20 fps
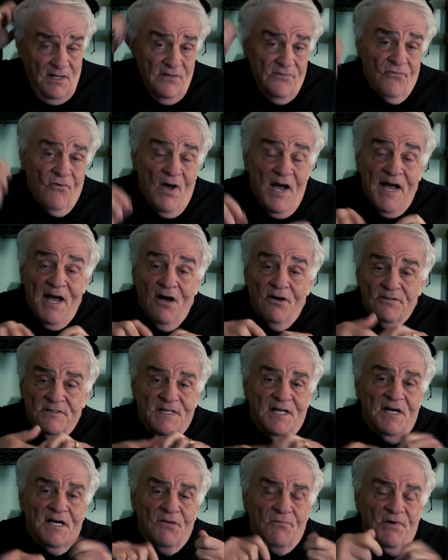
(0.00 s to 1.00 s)
dry out, and
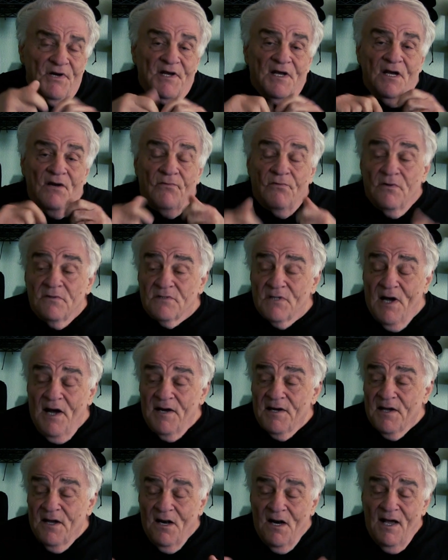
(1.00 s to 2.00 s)
then it would get real
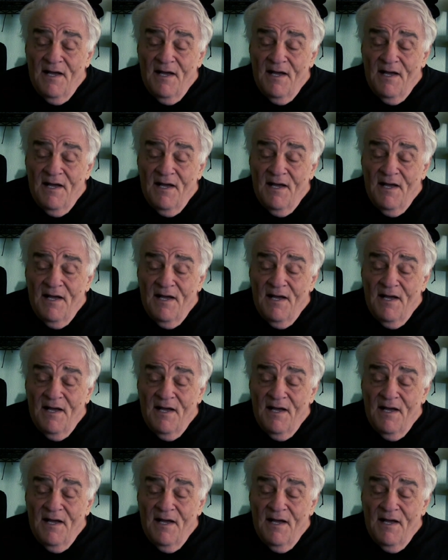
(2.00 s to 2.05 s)
tight again.